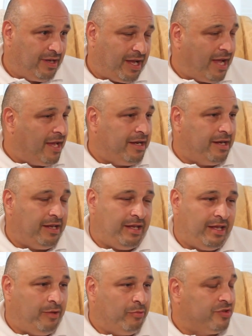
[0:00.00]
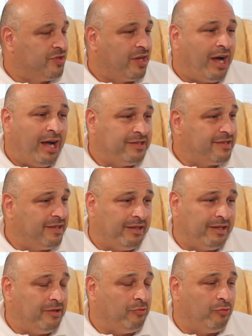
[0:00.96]
And he was
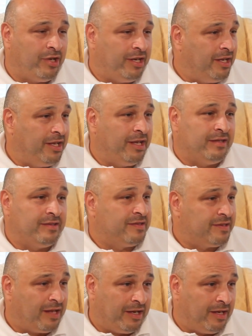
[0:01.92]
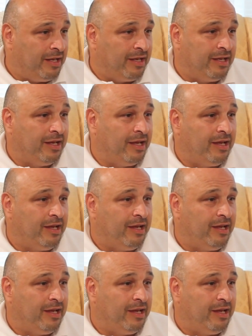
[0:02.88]
constantly reading and studying.